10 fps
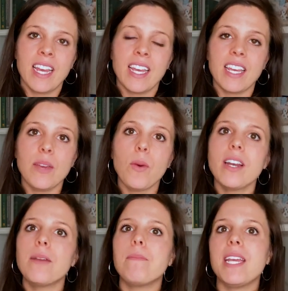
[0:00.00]
He
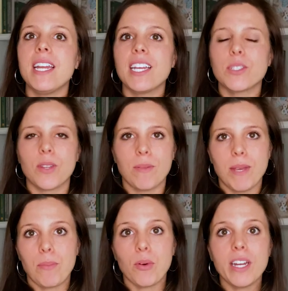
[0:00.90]
wanted meetings with
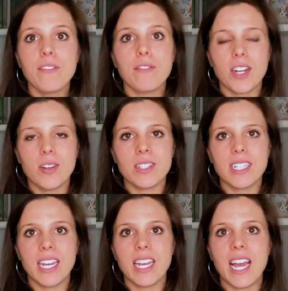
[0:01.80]
me pretty
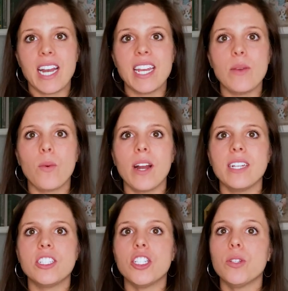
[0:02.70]
frequently, and he
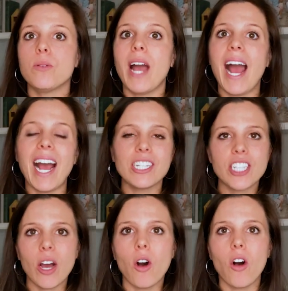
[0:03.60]
wanted to hash
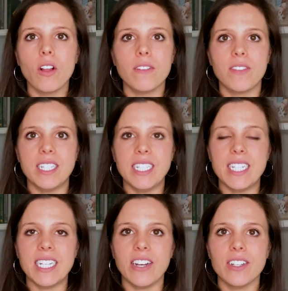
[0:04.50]
out all of the
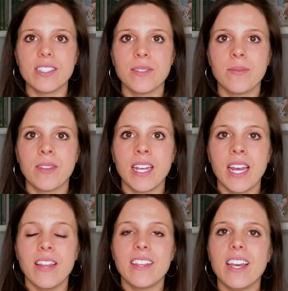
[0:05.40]
details.
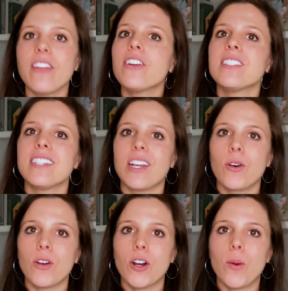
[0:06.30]
The other
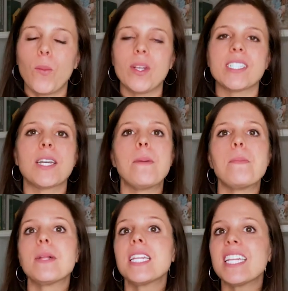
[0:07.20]
stakeholder was
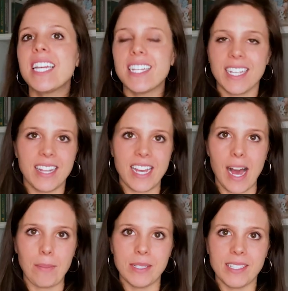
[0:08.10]
completely the
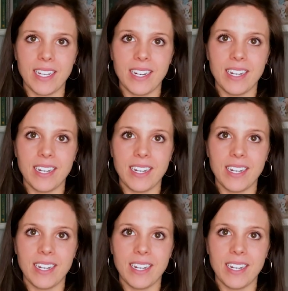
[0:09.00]
opposite,